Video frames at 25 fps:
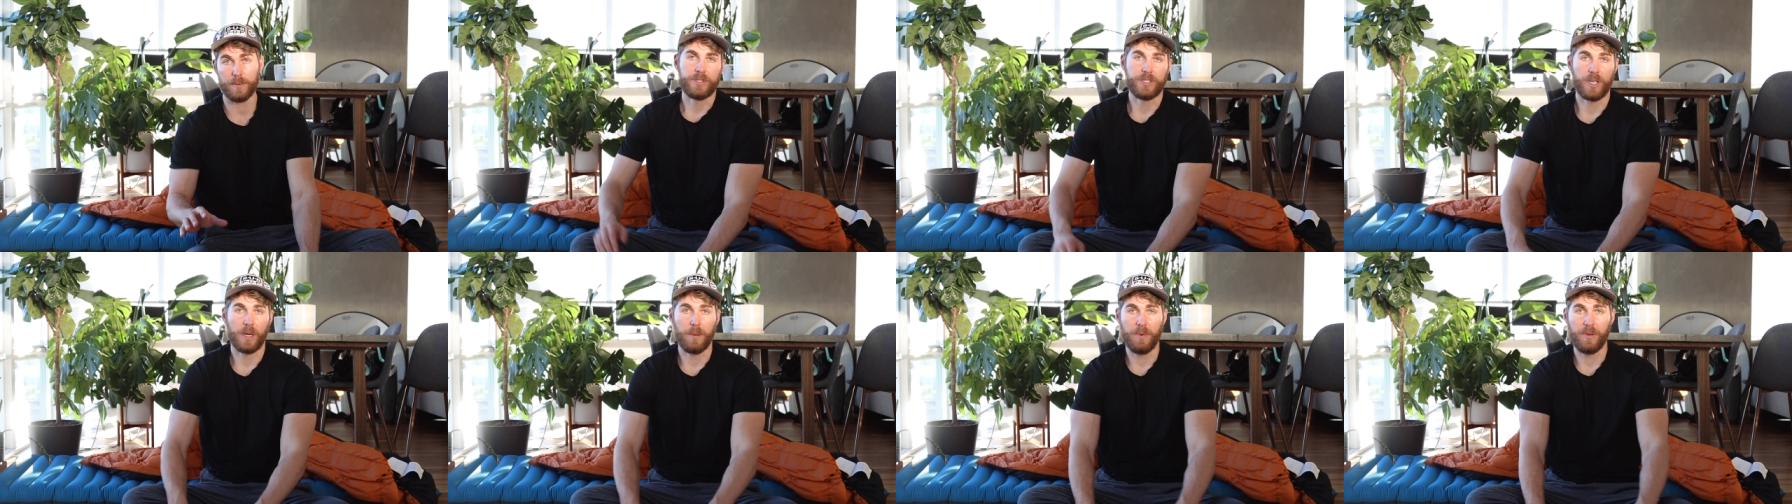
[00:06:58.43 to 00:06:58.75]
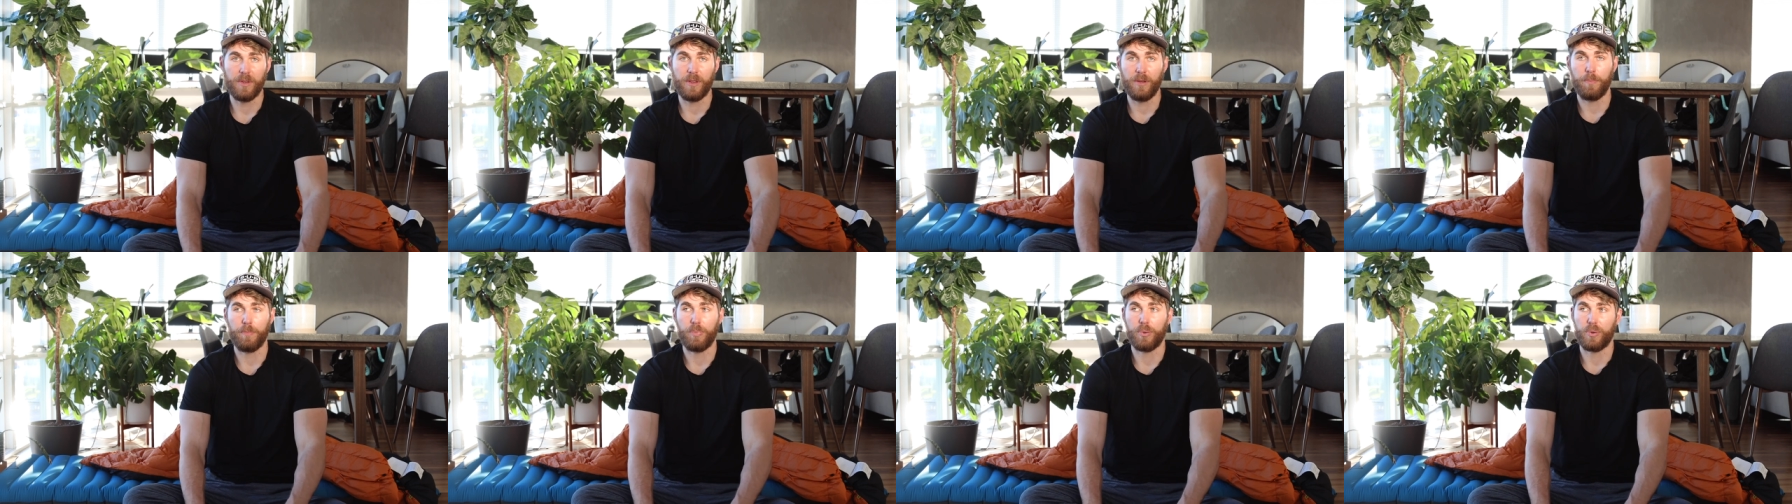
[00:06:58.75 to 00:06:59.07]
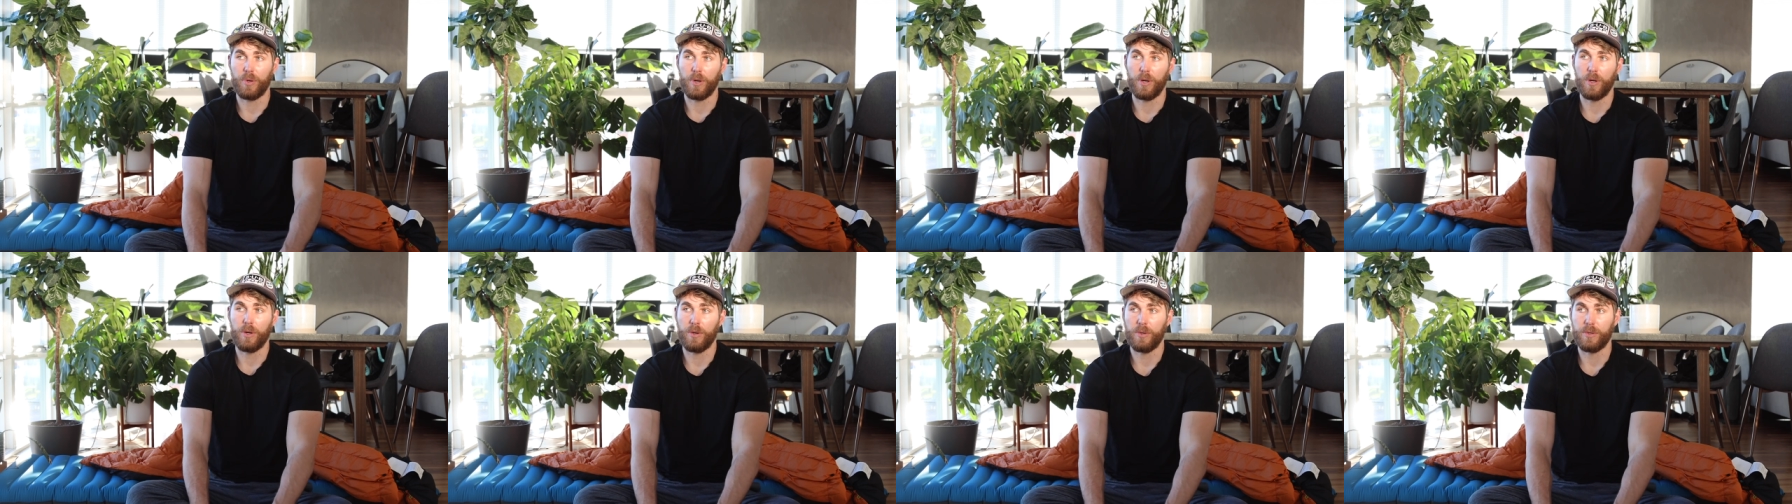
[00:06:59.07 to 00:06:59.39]
Some of the
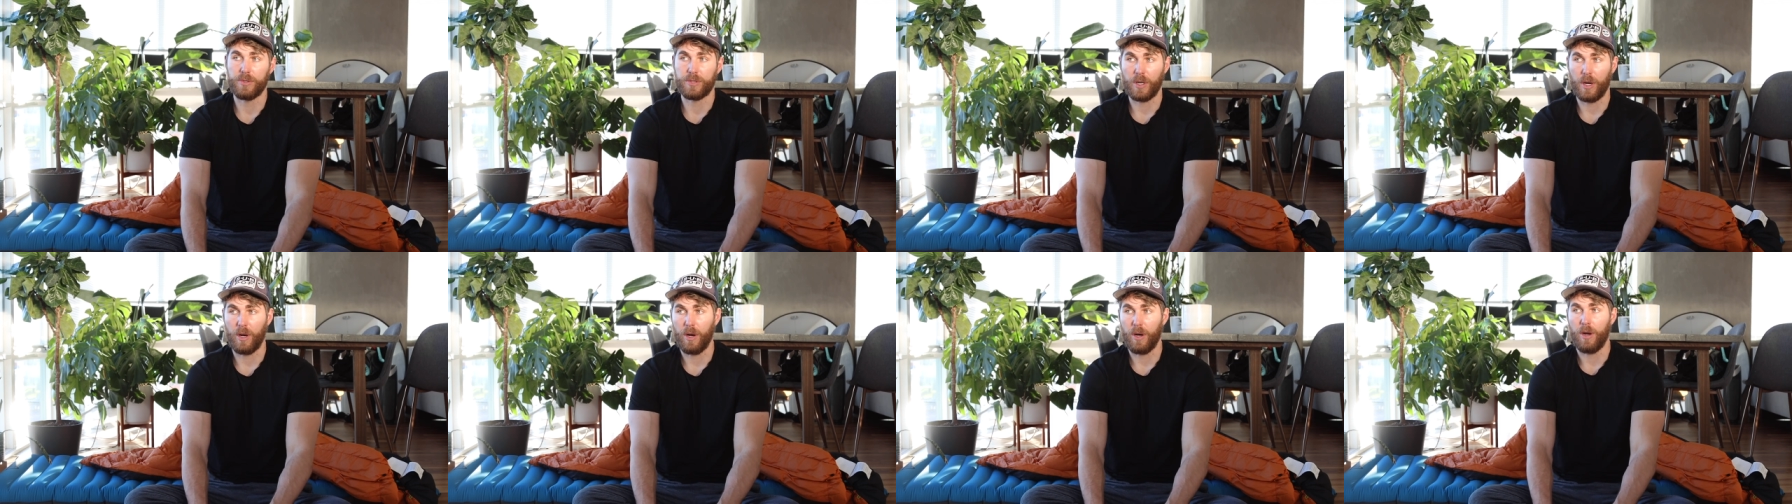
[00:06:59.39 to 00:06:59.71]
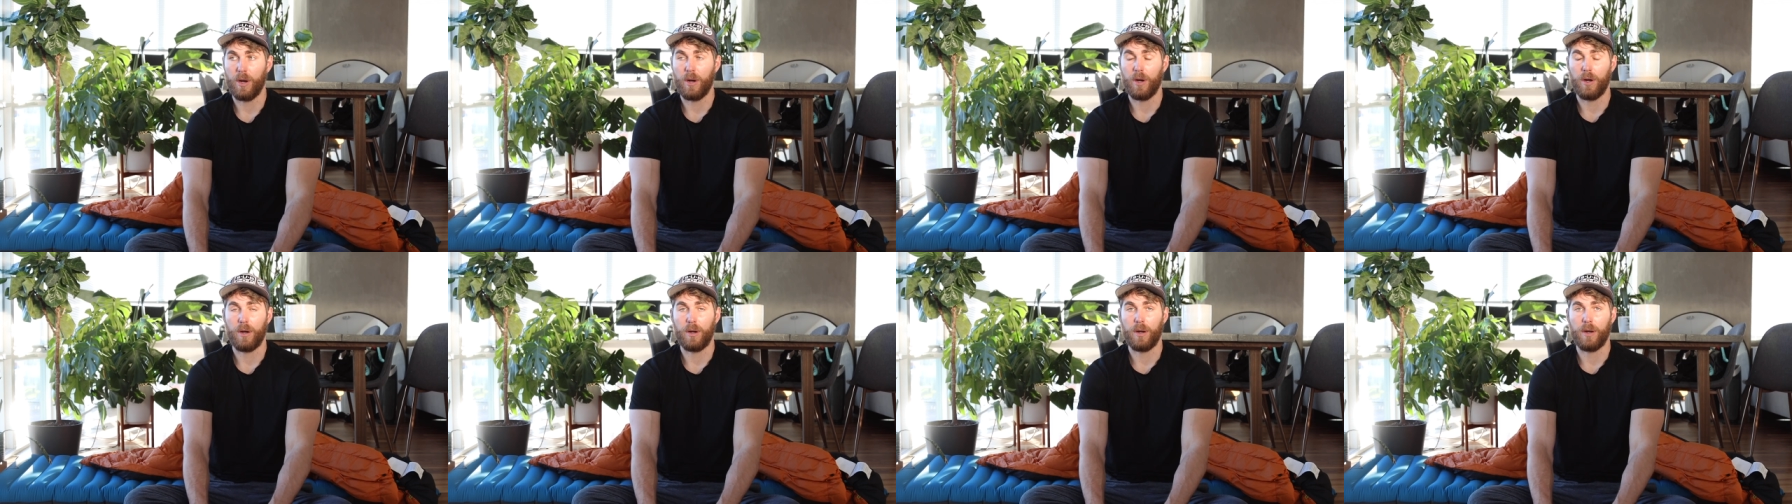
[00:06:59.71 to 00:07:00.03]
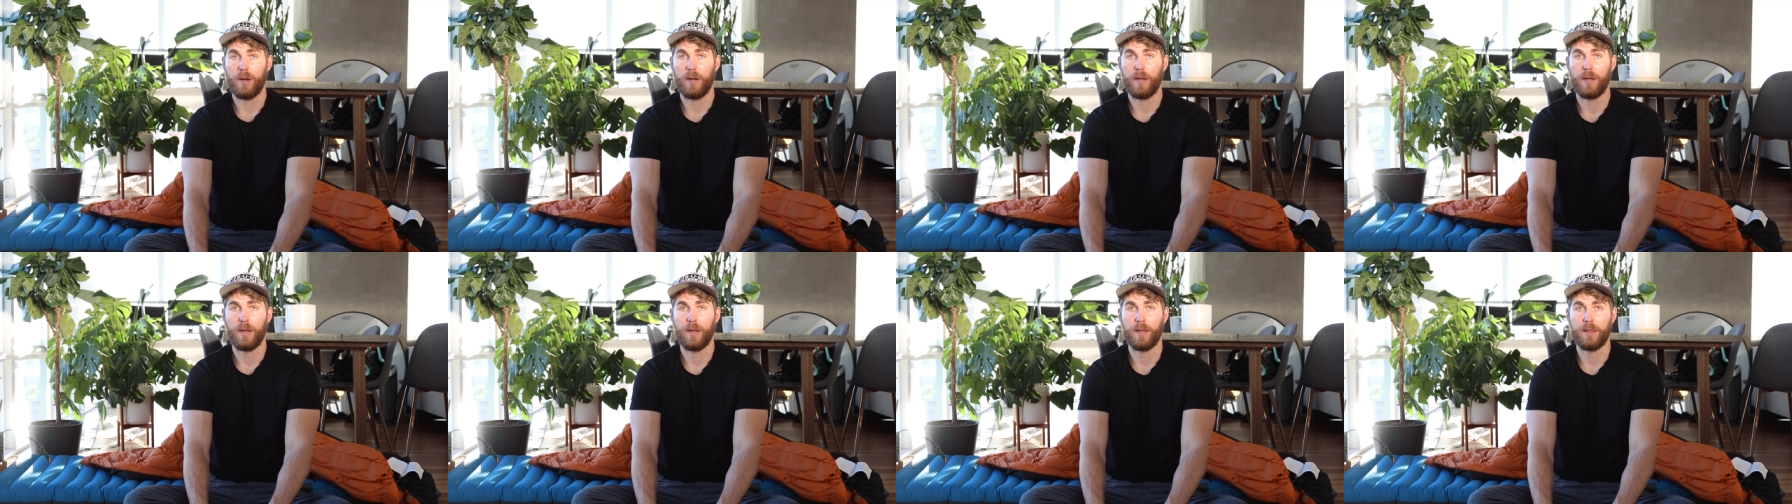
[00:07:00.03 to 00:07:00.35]
pros
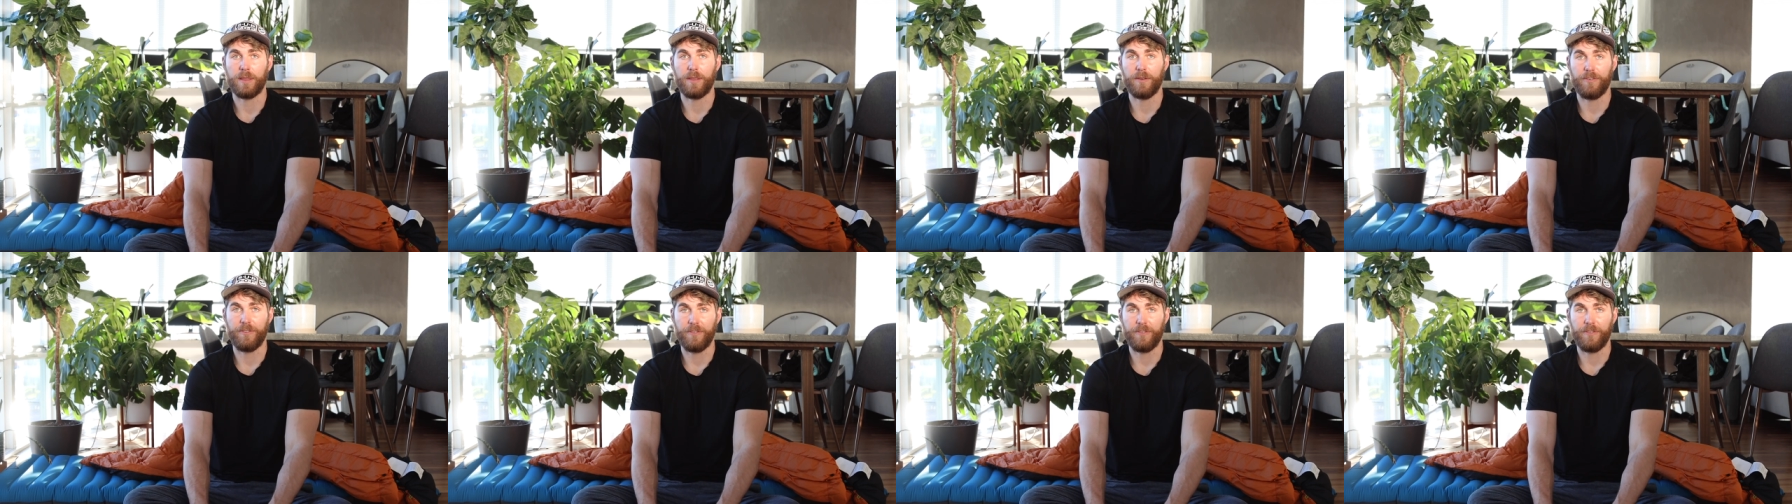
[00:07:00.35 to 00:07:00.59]
are the